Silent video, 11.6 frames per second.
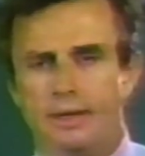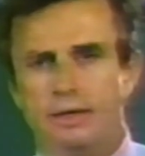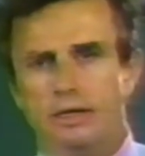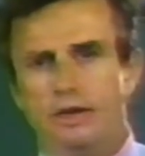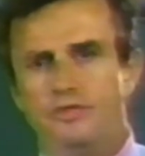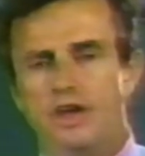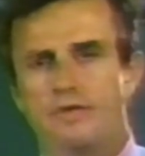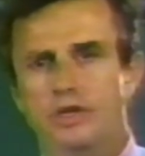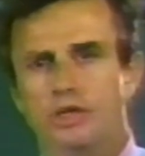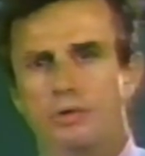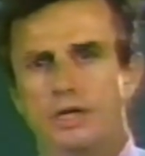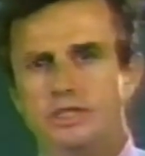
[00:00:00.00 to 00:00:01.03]
If you have any
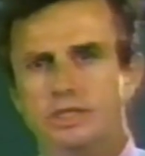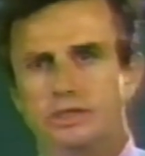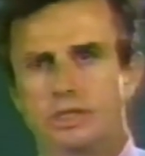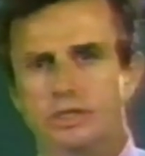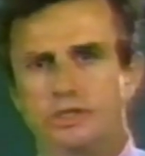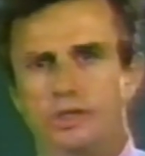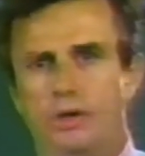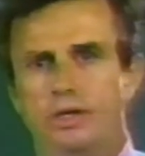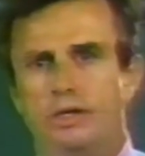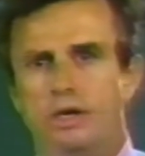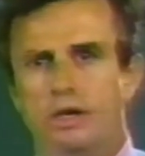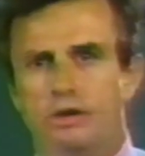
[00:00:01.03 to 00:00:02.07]
questions concerning
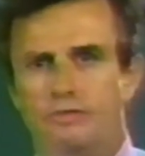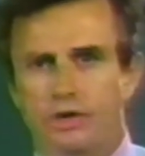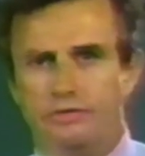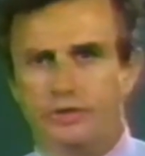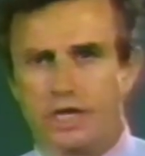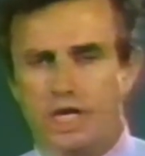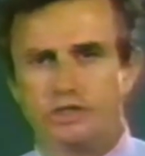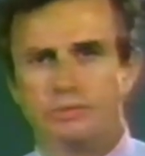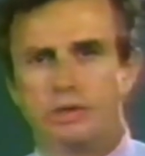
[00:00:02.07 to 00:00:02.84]
verification